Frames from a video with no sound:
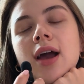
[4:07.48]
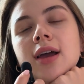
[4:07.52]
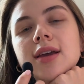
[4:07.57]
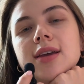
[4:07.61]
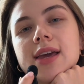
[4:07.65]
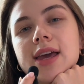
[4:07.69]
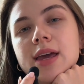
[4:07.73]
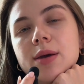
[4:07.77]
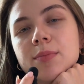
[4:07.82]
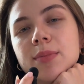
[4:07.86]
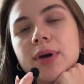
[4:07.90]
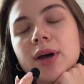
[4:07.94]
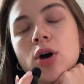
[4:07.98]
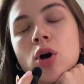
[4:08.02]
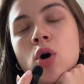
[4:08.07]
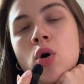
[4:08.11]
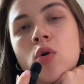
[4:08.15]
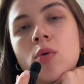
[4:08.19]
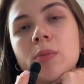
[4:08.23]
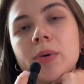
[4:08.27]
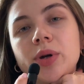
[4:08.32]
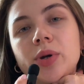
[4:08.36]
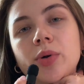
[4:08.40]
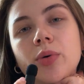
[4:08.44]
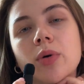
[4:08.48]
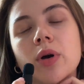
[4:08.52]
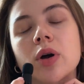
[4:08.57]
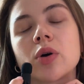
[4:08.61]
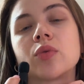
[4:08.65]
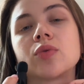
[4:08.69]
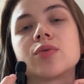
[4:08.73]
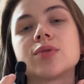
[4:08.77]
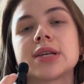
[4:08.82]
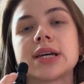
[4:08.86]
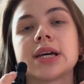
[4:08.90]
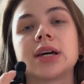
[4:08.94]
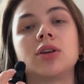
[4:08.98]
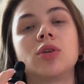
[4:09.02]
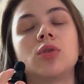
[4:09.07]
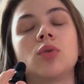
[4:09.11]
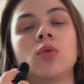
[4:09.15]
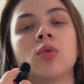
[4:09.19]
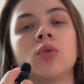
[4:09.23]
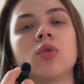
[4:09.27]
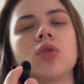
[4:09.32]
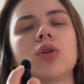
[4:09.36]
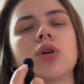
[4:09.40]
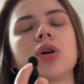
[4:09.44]
I came back home at around 10
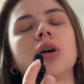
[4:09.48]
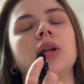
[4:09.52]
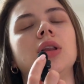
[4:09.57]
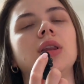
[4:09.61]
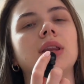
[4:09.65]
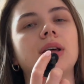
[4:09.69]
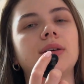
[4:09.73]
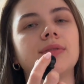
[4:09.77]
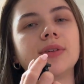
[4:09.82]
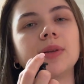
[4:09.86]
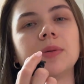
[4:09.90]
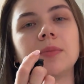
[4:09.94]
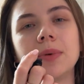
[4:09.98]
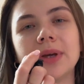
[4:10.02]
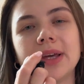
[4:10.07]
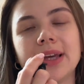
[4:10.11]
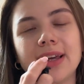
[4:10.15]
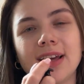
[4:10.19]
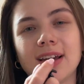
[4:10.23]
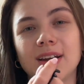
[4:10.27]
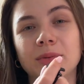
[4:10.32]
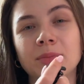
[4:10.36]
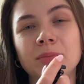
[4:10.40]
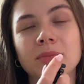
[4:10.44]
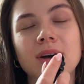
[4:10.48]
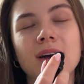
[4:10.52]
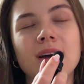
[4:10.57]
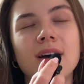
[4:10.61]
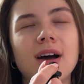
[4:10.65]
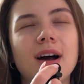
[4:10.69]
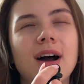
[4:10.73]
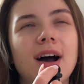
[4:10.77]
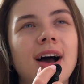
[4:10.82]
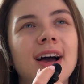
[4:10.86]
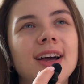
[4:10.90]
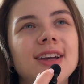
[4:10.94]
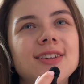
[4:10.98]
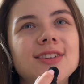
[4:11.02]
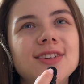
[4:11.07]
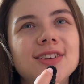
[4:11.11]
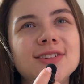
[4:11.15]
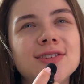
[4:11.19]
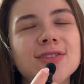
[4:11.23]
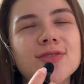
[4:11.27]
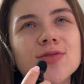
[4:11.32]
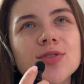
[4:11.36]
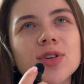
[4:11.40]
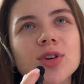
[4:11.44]
or 11 p.m. I
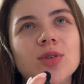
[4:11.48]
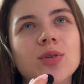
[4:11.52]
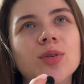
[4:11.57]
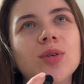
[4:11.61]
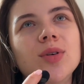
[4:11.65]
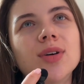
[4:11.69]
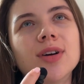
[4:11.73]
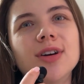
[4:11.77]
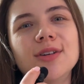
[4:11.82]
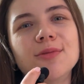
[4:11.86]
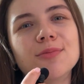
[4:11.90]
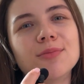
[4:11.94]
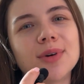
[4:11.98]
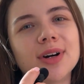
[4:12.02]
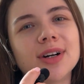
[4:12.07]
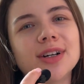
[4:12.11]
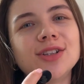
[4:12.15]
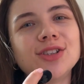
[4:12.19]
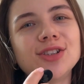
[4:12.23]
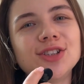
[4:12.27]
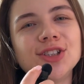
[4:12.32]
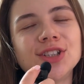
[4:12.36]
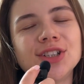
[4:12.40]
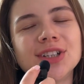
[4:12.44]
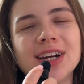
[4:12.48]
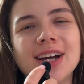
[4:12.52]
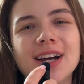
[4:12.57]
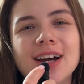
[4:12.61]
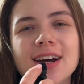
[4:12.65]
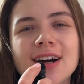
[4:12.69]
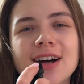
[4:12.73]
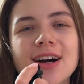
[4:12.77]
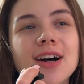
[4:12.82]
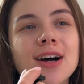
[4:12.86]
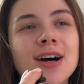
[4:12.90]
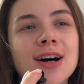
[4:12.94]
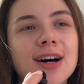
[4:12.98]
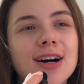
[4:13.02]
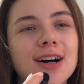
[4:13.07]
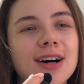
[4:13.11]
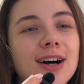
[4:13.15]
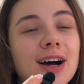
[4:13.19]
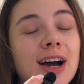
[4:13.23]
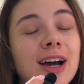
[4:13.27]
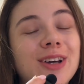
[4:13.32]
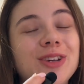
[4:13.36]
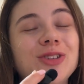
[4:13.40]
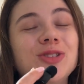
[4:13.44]
didn't record much.
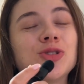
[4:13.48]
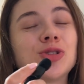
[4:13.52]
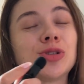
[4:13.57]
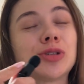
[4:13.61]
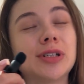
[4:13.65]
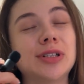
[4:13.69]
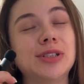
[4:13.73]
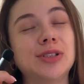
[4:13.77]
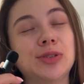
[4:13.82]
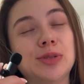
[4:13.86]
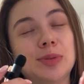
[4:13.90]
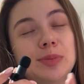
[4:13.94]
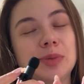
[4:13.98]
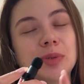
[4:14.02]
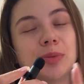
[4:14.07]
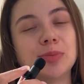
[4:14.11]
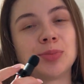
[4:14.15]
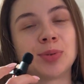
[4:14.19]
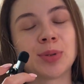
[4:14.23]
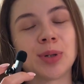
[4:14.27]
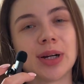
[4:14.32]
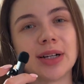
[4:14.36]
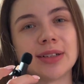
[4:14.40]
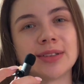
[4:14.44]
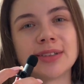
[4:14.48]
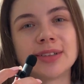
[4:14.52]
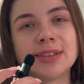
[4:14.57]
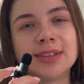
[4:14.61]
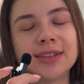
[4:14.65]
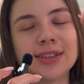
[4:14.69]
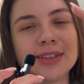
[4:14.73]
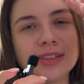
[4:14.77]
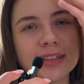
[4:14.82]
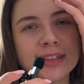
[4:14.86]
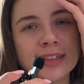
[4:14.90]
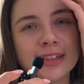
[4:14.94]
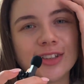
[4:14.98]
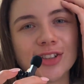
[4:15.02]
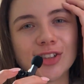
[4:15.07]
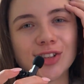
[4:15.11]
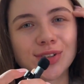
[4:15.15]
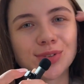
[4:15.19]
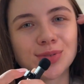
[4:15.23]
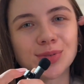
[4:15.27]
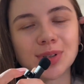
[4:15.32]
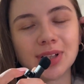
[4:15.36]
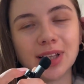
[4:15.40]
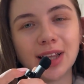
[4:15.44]
I tried to be present and
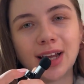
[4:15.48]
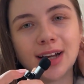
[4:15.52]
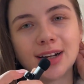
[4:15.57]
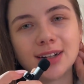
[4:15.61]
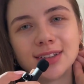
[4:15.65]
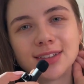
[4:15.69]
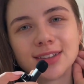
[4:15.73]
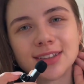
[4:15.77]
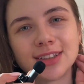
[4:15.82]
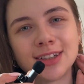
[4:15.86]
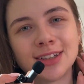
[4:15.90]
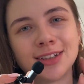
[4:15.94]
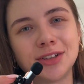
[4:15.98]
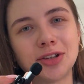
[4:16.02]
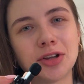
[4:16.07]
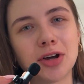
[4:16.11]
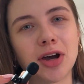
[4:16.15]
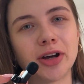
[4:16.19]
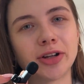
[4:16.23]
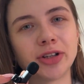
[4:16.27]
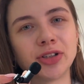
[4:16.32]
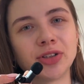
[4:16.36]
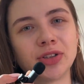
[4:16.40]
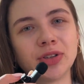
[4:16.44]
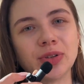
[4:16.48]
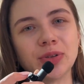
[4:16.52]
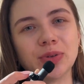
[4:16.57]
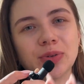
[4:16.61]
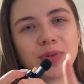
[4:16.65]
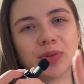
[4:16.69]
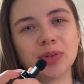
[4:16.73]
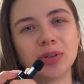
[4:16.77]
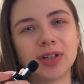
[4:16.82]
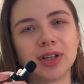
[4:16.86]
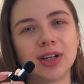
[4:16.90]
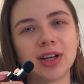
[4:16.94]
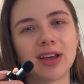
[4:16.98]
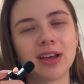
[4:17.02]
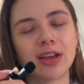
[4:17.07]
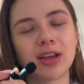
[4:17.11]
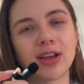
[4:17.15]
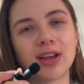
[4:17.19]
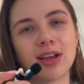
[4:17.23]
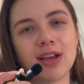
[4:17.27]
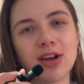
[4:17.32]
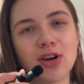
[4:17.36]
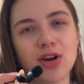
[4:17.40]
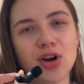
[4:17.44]
just relax and not to
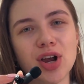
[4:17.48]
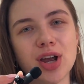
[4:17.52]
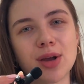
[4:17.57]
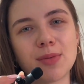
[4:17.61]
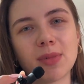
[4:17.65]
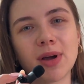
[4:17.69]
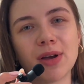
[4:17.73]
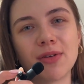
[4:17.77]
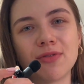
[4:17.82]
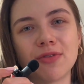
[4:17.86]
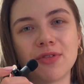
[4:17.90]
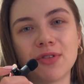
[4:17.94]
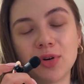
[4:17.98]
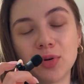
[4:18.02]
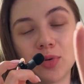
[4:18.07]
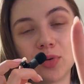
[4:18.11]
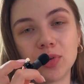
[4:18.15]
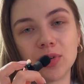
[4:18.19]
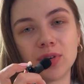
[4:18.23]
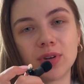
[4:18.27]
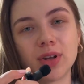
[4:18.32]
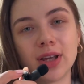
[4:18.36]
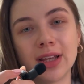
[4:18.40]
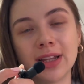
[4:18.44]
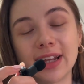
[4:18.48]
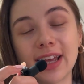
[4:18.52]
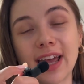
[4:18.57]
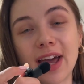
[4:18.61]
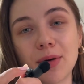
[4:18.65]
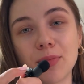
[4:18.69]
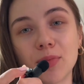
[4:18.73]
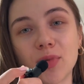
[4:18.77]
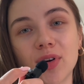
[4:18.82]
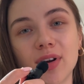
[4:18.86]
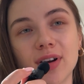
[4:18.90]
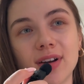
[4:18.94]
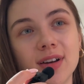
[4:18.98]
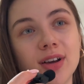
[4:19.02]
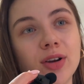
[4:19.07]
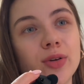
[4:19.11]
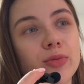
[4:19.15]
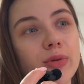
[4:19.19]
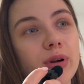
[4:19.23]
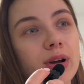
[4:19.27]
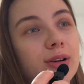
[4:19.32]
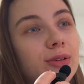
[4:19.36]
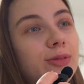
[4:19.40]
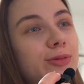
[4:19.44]
carry my phone and camera
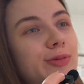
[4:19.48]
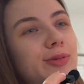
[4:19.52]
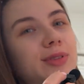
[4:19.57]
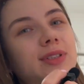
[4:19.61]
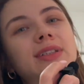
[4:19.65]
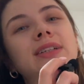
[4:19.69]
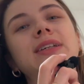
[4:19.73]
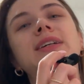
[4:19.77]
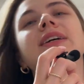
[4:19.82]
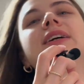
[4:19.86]
around